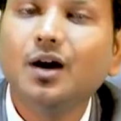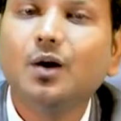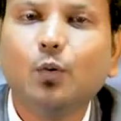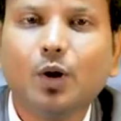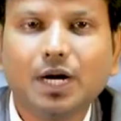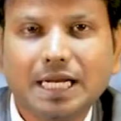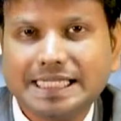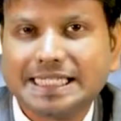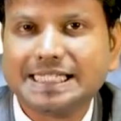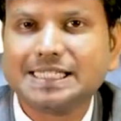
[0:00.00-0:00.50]

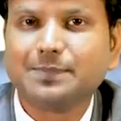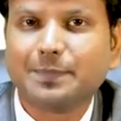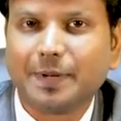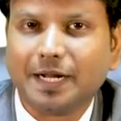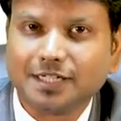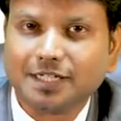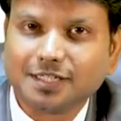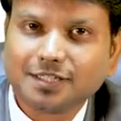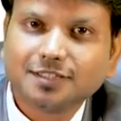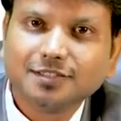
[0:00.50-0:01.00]
What is this
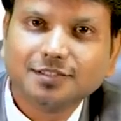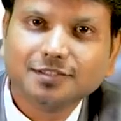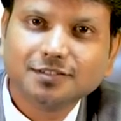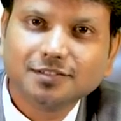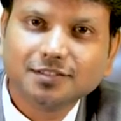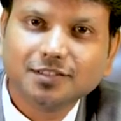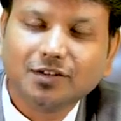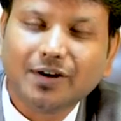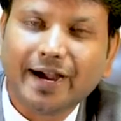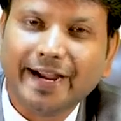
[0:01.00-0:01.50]
plant?
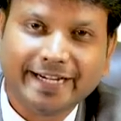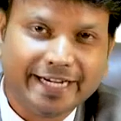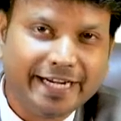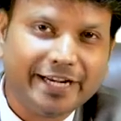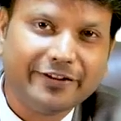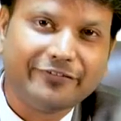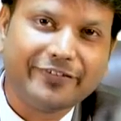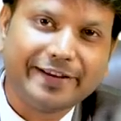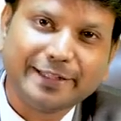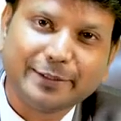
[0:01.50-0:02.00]

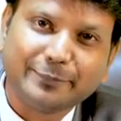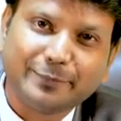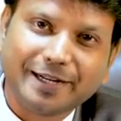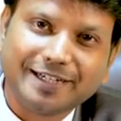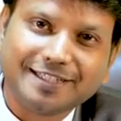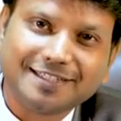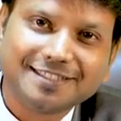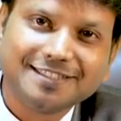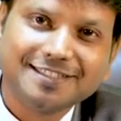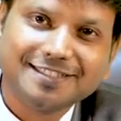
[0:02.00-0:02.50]
Identify the
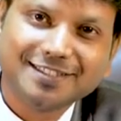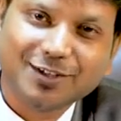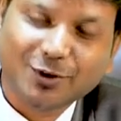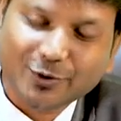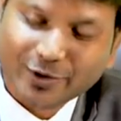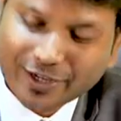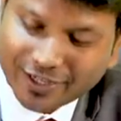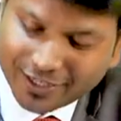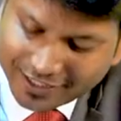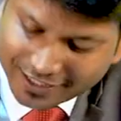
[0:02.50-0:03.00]
plant,
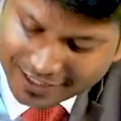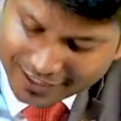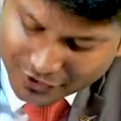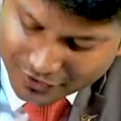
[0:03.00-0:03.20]
okay?